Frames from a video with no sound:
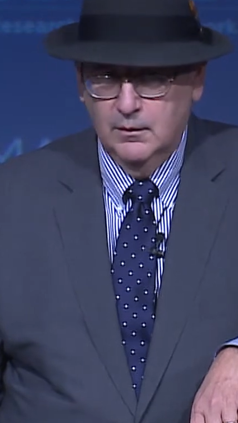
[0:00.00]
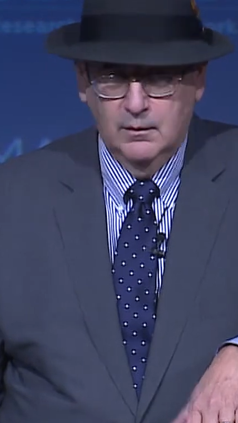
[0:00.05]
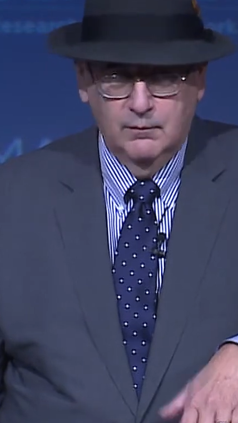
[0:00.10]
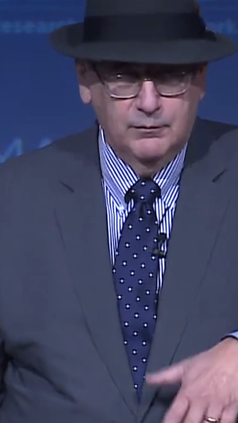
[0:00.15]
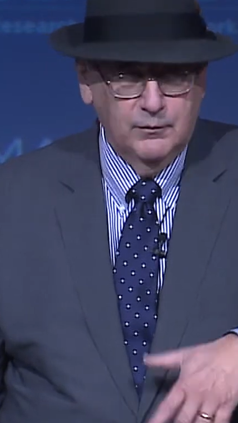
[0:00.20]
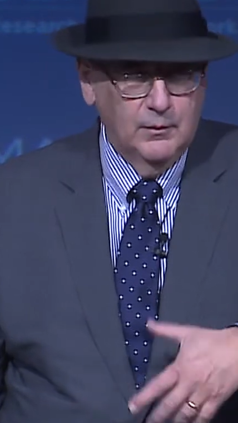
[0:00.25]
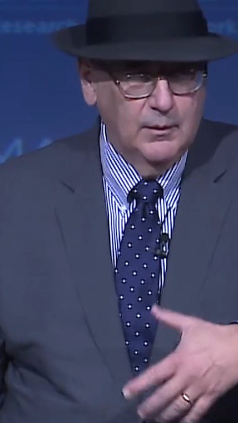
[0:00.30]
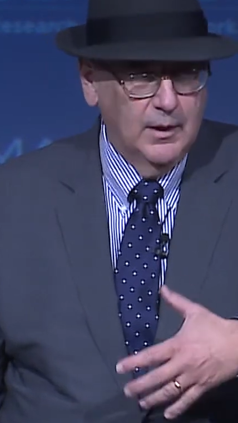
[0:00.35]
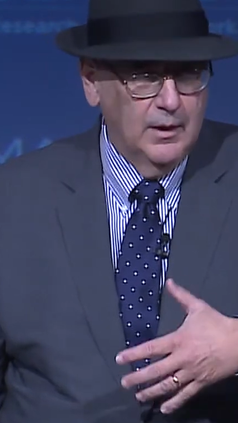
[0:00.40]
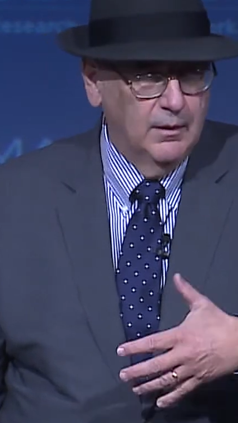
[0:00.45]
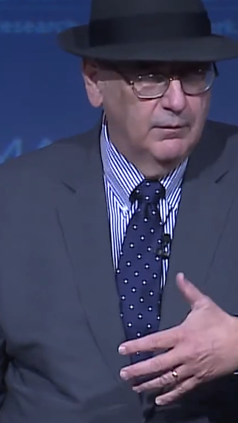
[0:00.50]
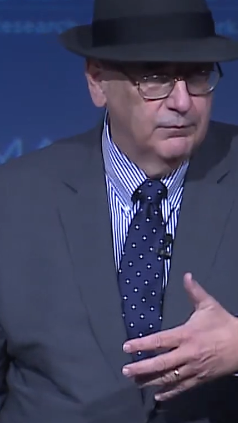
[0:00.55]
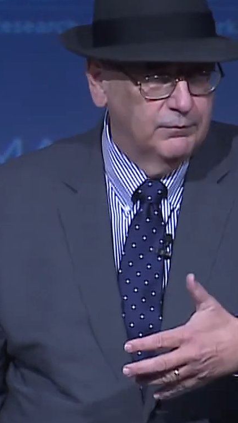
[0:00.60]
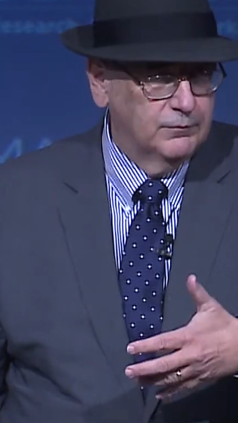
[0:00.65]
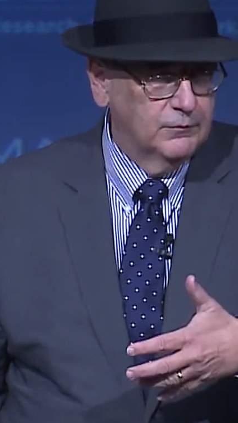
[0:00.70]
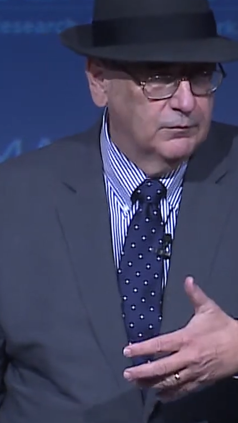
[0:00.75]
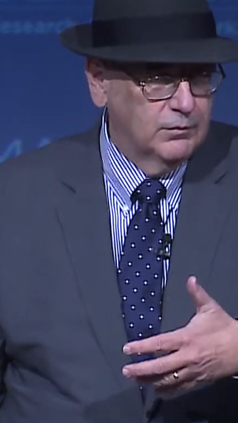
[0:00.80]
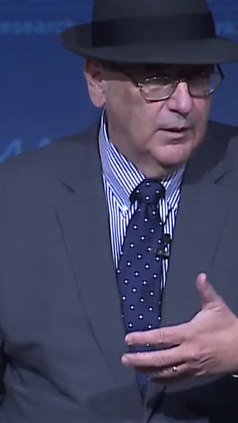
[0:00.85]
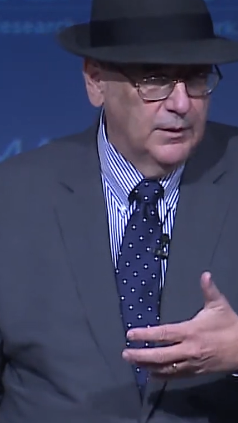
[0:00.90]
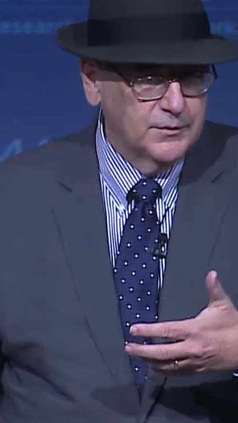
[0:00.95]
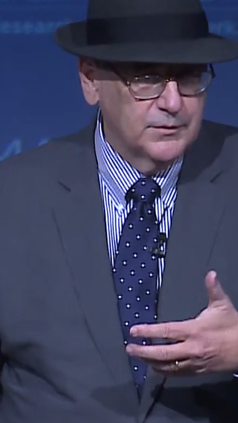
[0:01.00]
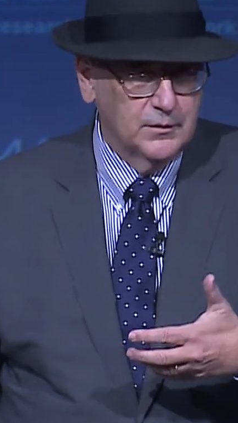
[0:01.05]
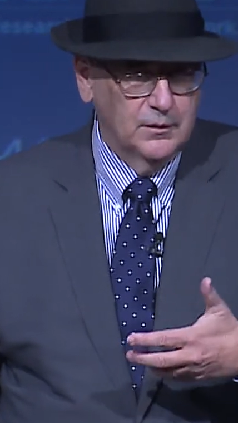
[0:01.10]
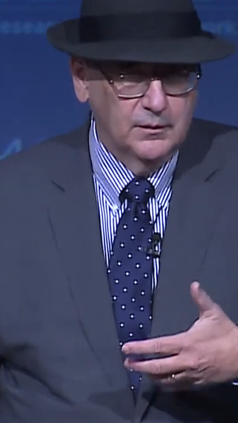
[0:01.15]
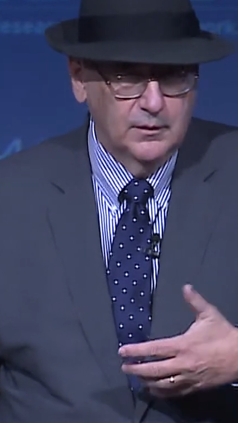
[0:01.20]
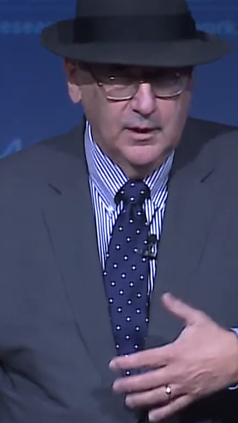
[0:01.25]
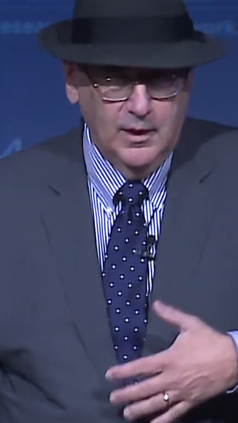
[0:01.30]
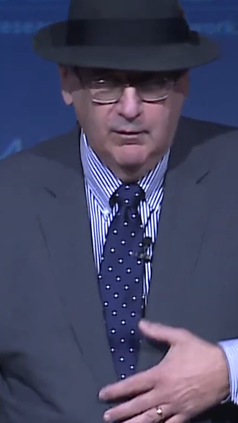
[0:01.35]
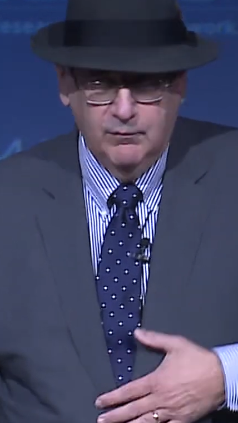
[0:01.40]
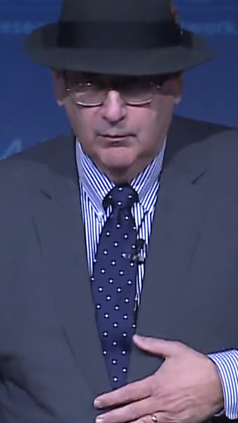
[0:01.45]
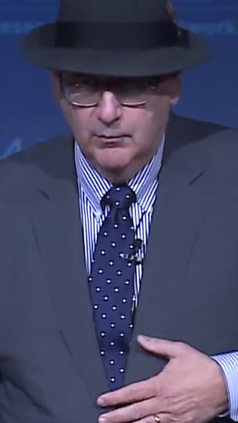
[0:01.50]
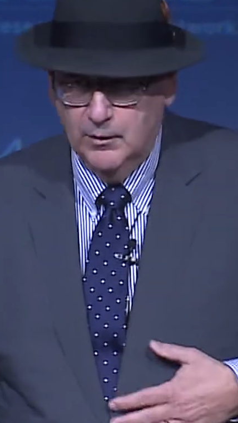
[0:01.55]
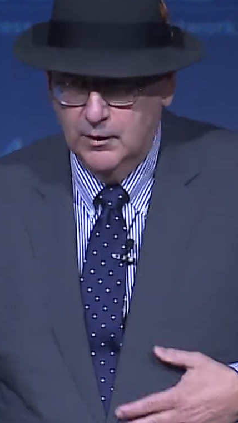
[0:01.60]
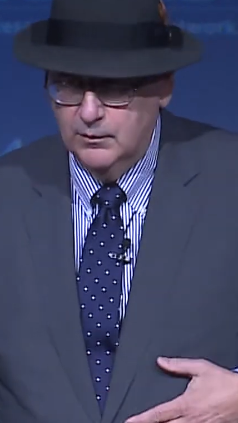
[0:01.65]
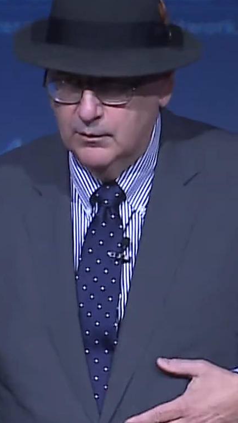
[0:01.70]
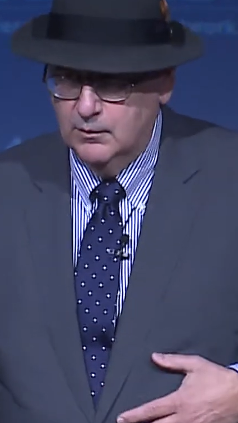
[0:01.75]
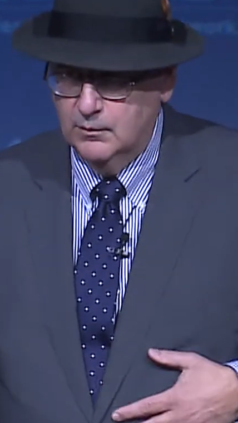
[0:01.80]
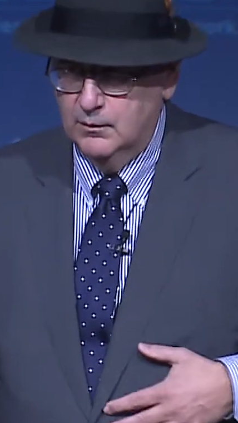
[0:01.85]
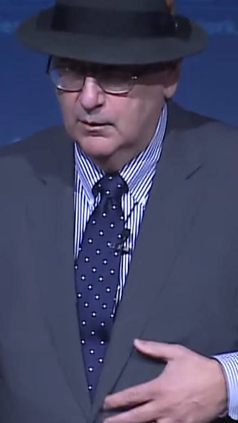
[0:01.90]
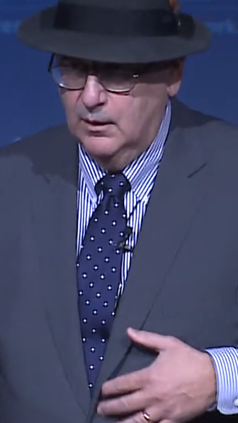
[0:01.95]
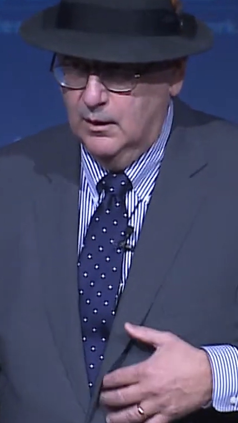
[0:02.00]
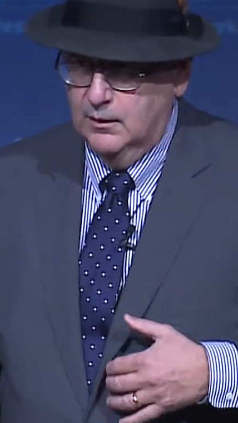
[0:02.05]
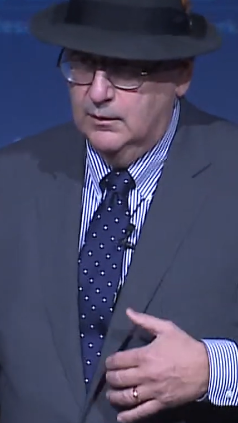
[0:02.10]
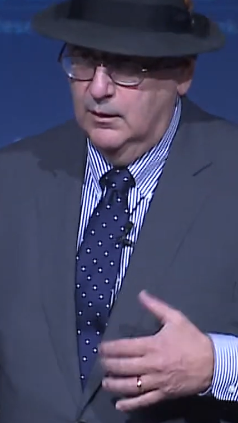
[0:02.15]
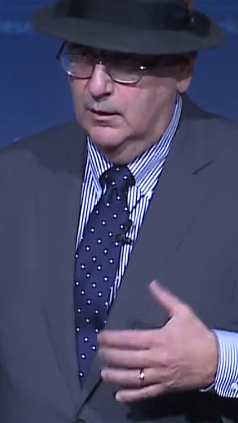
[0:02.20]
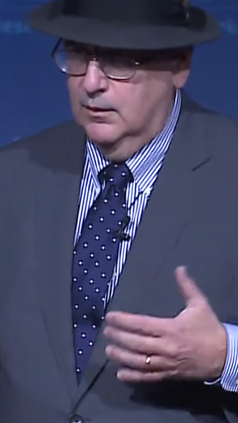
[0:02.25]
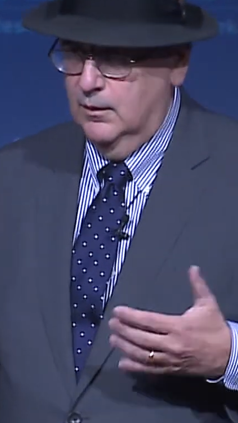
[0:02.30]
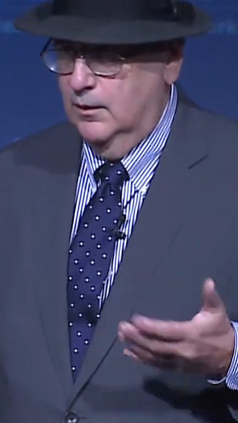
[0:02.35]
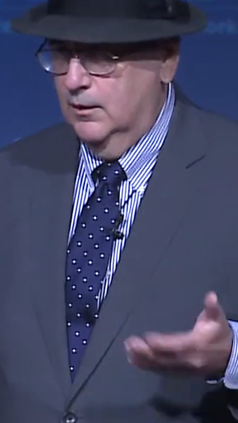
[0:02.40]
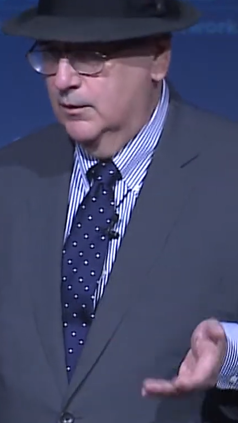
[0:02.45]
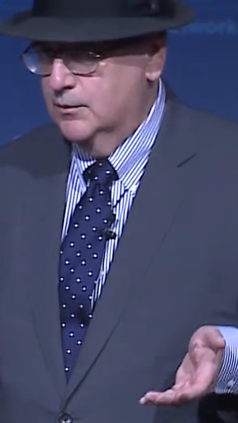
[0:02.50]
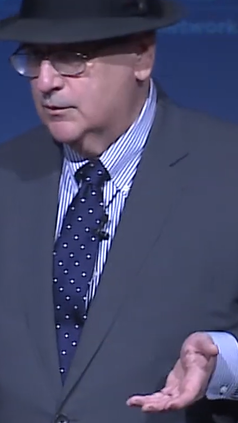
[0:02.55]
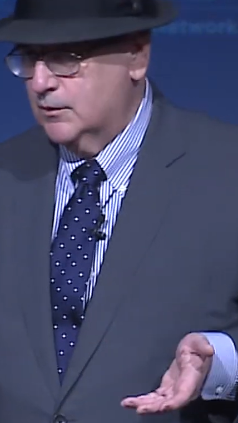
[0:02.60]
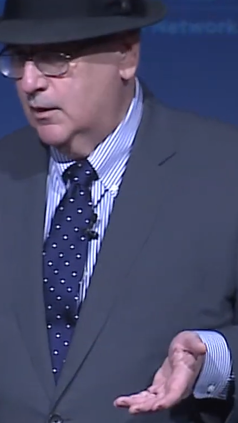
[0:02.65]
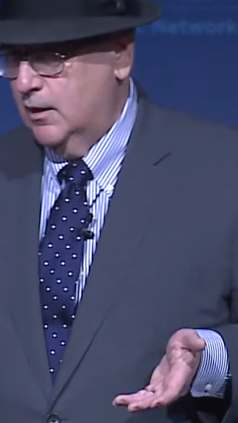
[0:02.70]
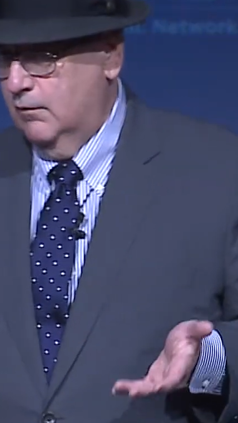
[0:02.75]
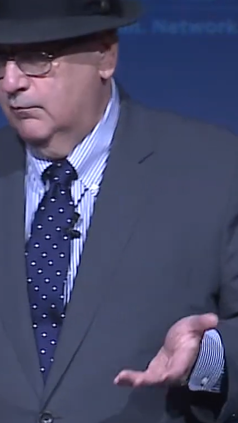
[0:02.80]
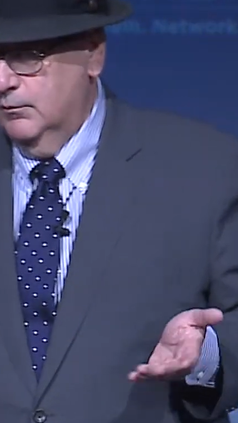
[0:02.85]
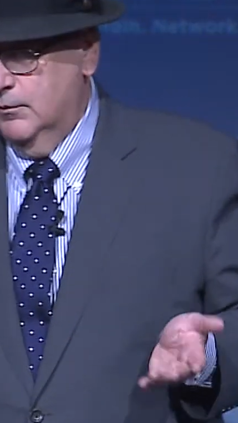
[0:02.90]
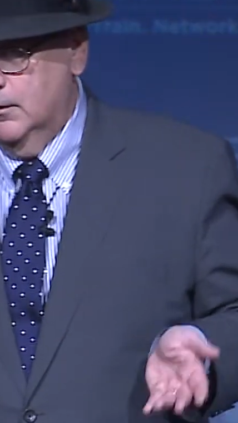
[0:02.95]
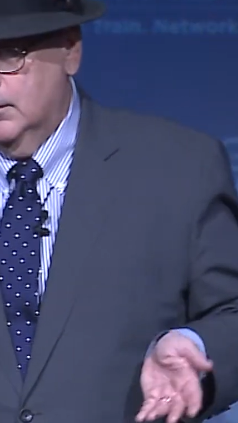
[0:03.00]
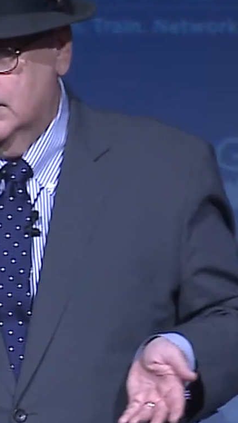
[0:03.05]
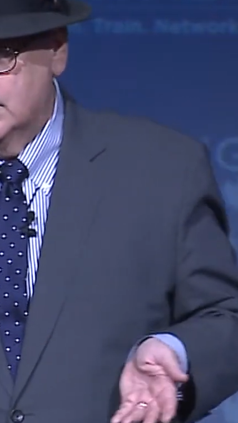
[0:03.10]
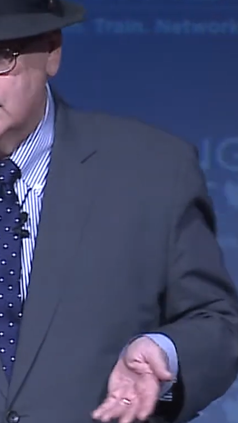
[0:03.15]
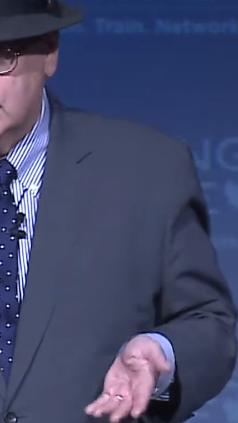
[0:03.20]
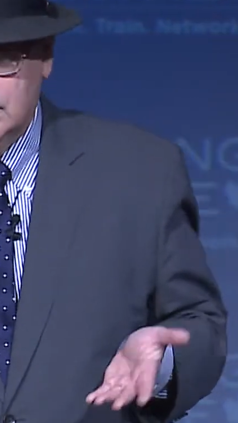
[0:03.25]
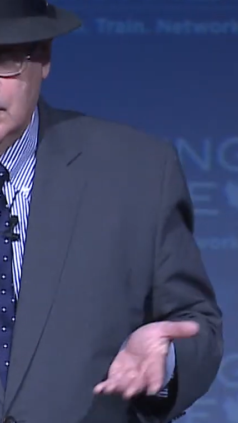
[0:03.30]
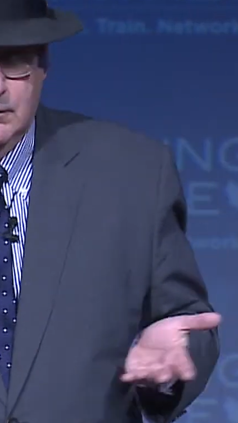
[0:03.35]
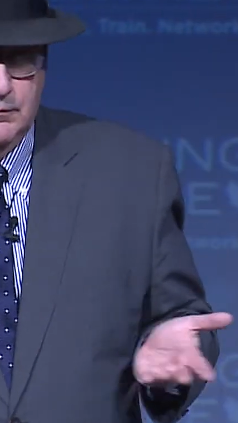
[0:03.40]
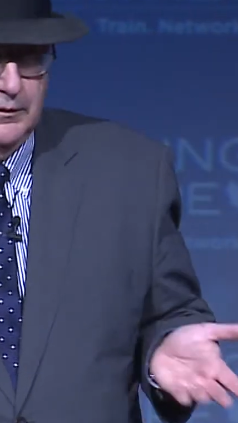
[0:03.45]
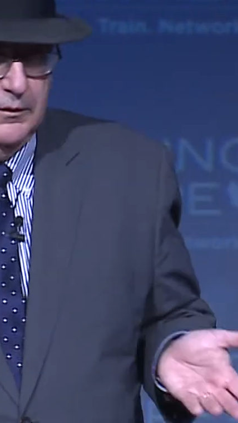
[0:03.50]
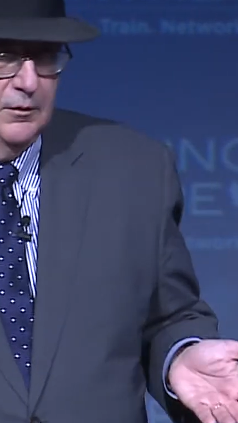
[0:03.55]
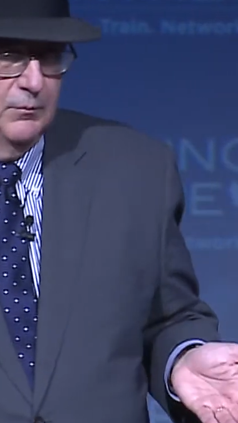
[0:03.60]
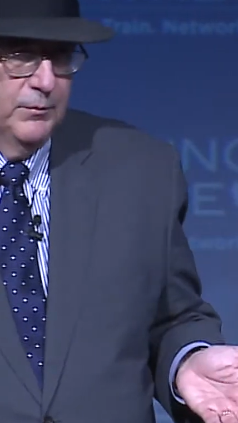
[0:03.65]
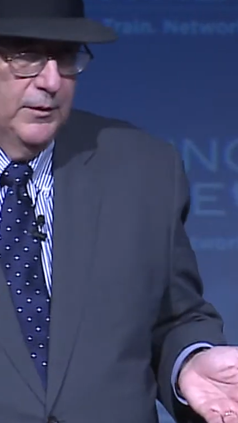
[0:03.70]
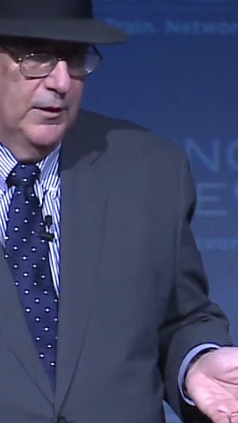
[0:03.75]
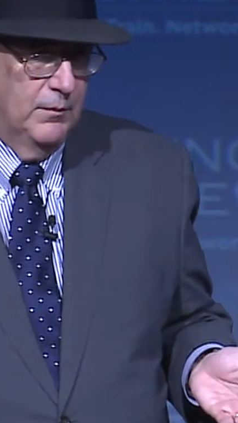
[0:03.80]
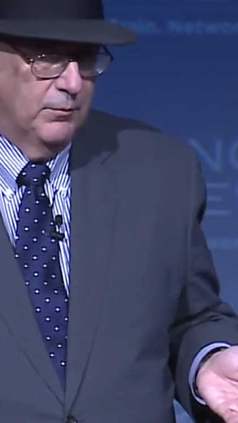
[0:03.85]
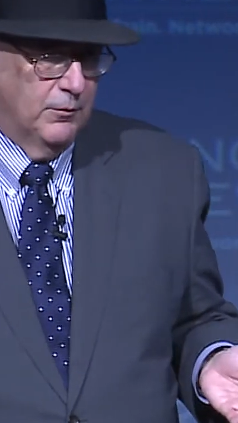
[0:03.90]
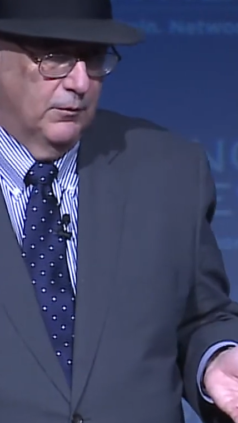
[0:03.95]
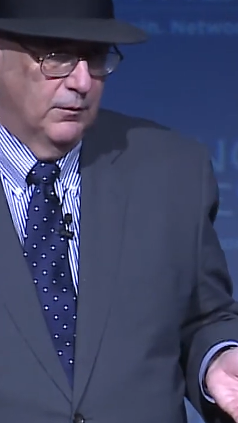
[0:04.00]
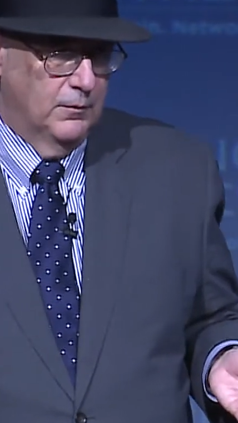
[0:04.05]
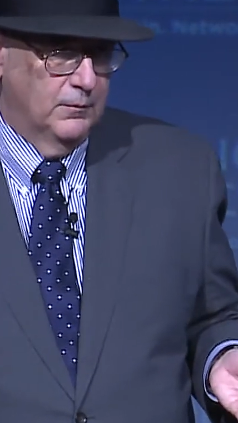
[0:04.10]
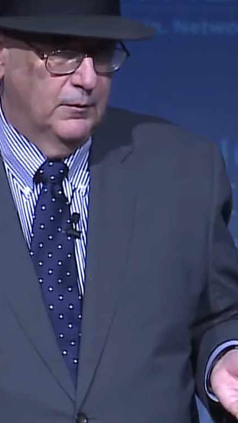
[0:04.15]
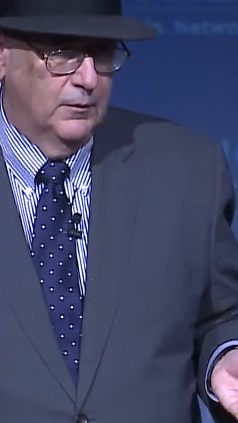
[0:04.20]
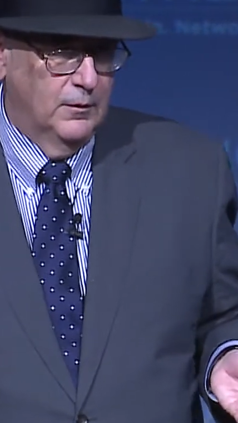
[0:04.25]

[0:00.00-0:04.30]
if you have trust in government, the idea is government is serving the people.